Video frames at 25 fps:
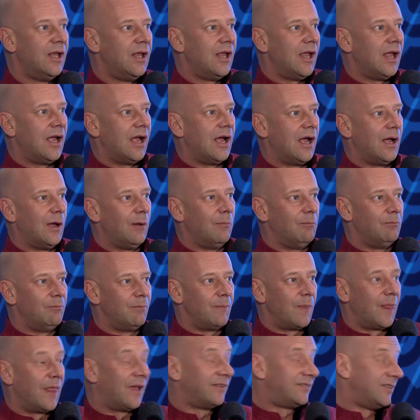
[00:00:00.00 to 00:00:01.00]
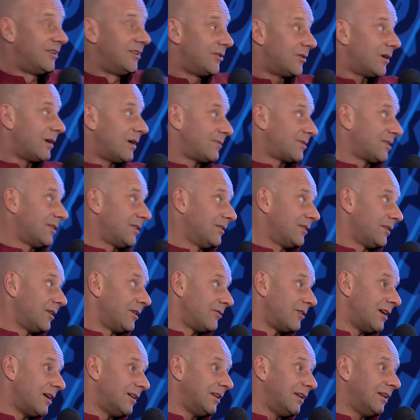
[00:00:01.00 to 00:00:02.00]
I think you're absolutely
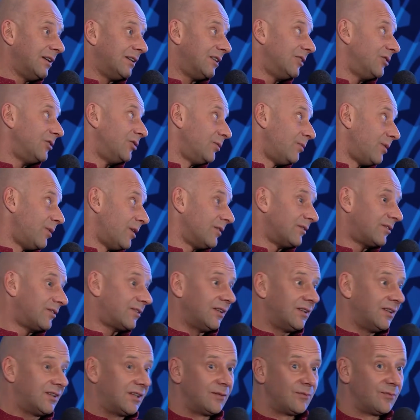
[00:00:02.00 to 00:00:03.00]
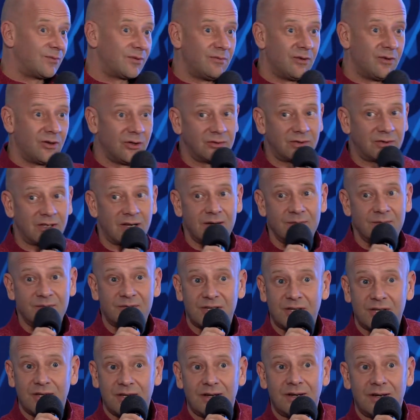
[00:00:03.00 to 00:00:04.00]
right. It can do both. It can promote
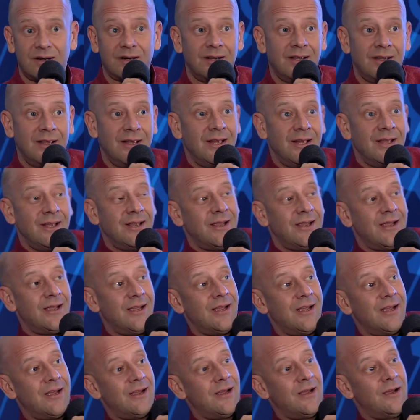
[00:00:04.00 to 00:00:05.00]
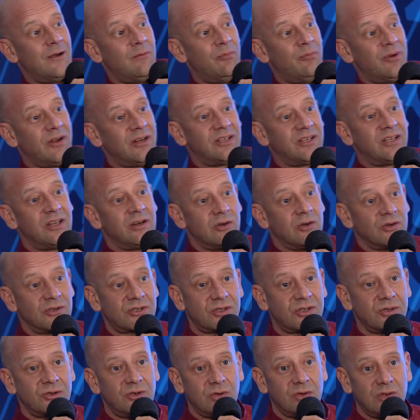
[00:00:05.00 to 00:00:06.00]
armchair, but it can
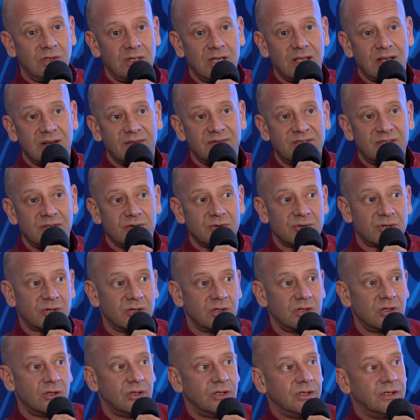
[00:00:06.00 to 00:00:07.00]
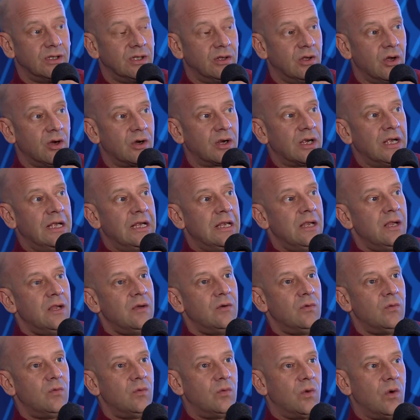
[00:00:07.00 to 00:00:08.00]
also do a lot of social good. Look,
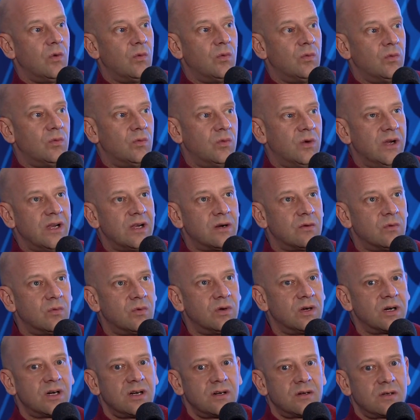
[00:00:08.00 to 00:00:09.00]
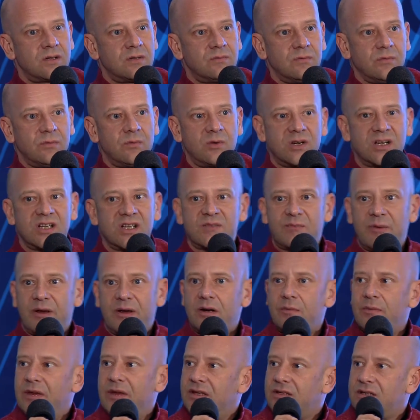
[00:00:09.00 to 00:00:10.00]
we're
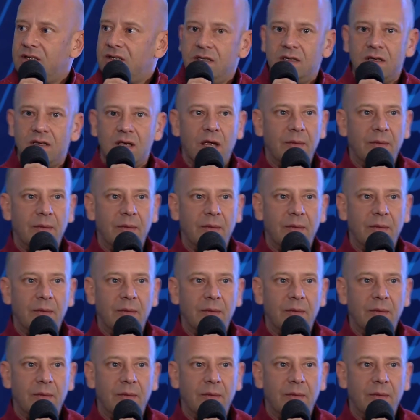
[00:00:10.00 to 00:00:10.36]
experimenting.